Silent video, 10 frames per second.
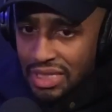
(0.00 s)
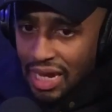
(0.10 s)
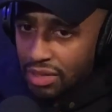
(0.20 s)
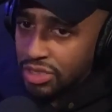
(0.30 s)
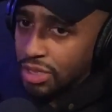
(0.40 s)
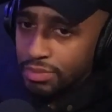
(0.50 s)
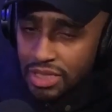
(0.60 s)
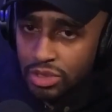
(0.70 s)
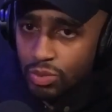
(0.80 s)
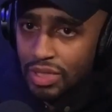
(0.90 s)
the couch up
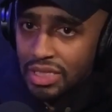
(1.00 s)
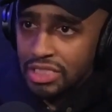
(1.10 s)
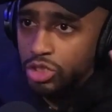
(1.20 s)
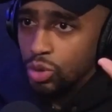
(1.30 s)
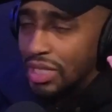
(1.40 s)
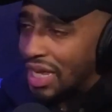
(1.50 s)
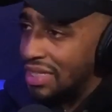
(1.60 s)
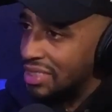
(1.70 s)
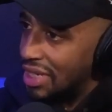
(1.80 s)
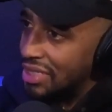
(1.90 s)
this way. Let's do the
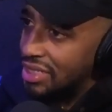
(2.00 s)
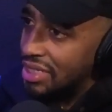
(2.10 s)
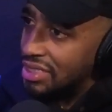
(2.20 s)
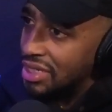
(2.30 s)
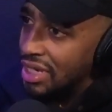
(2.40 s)
lights like this.